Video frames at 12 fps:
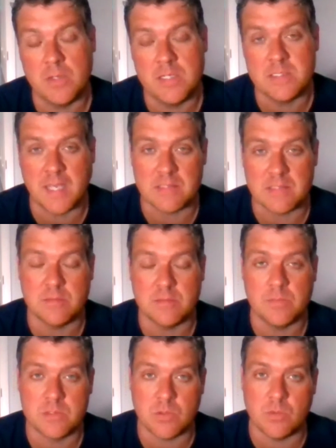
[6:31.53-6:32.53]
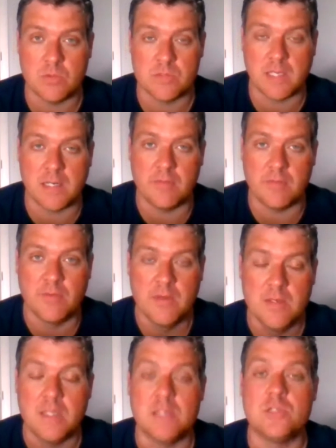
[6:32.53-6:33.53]
He's got some schools that have
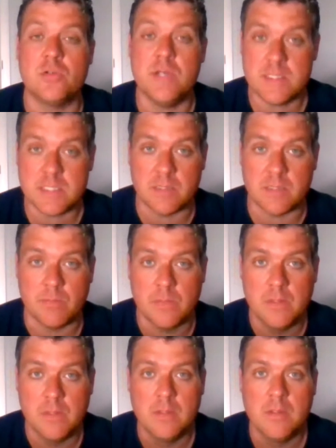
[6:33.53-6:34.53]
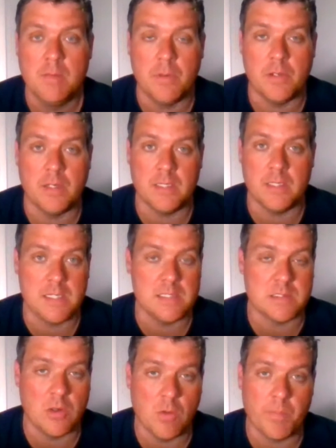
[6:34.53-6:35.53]
intrigued him, but
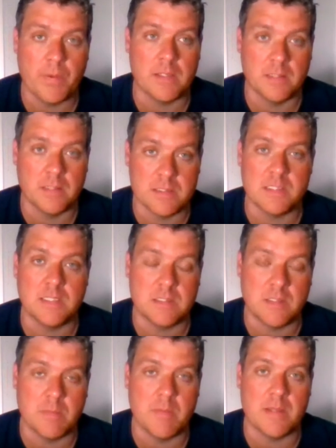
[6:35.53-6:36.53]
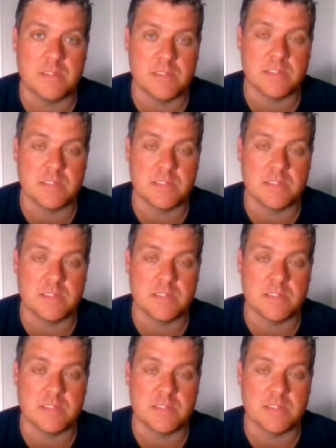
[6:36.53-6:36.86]
he's open and listening to the messages.